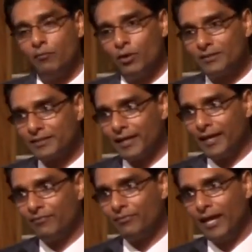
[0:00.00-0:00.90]
Once
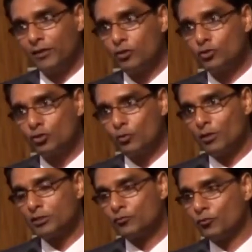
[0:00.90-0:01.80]
again, thank you so
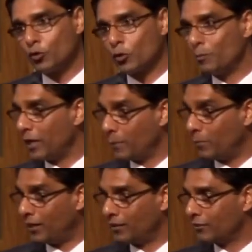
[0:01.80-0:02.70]
much for being
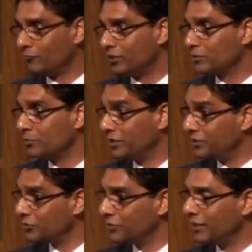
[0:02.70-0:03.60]
part of this
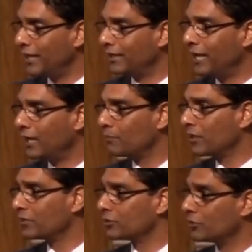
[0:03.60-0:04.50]
ministry and
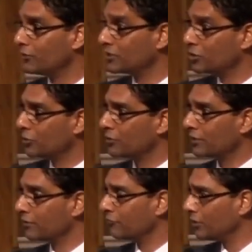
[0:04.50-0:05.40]
helping deserving children
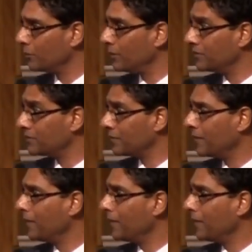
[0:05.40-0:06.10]
in the Philippines.